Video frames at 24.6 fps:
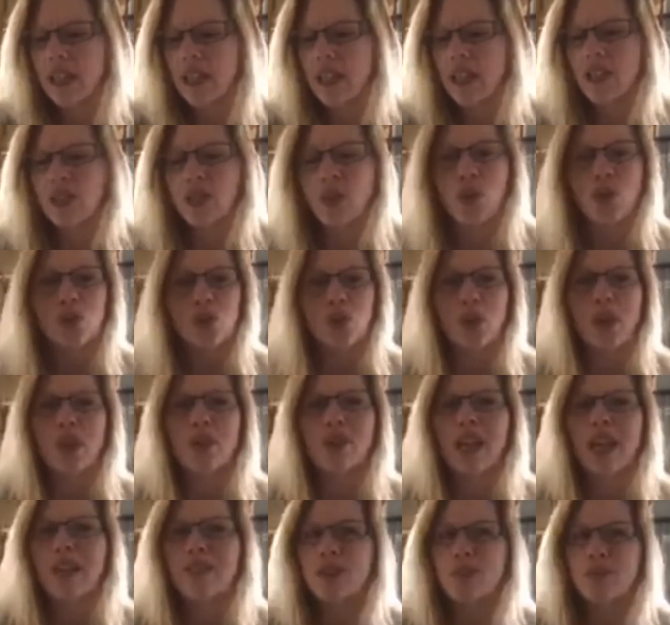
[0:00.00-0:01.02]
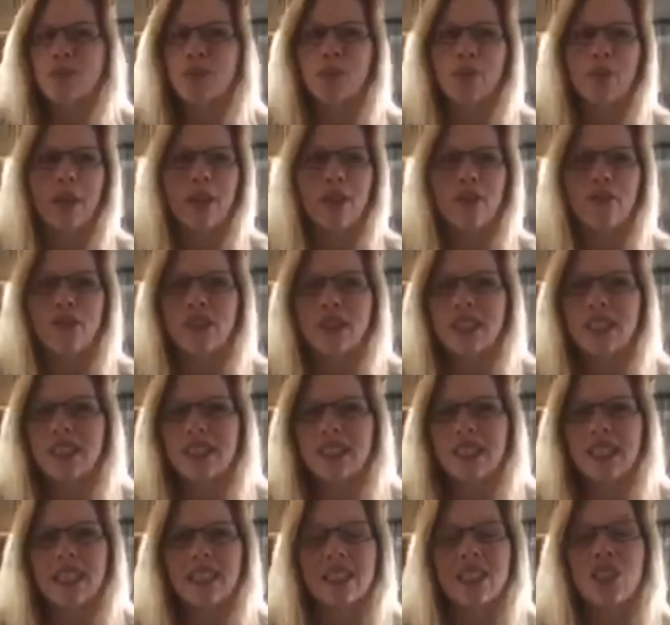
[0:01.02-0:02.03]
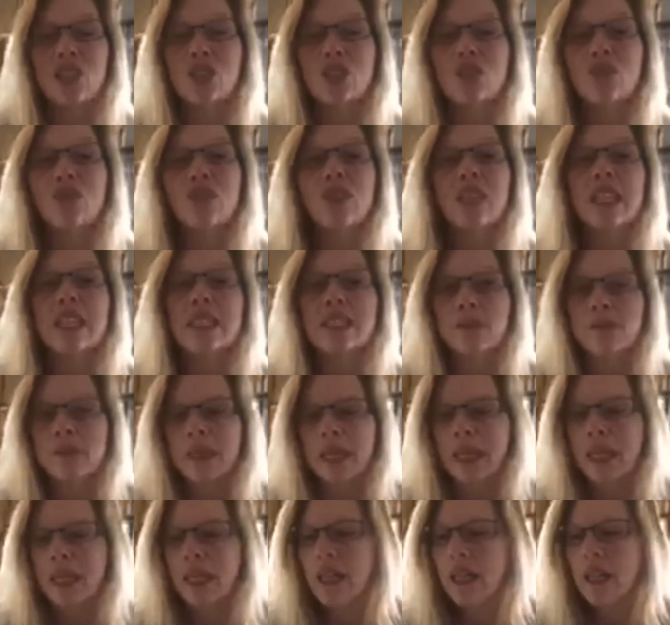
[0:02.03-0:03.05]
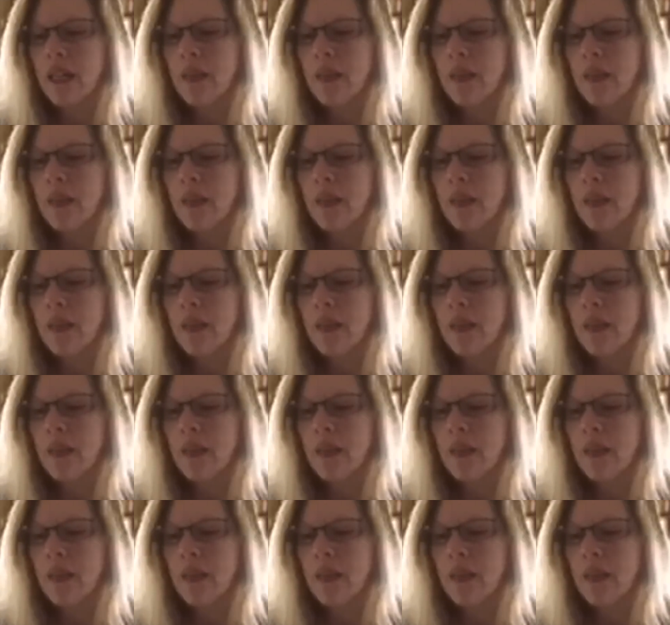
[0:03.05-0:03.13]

Like I told you, I don't have to prepare for these things. He just feeds me.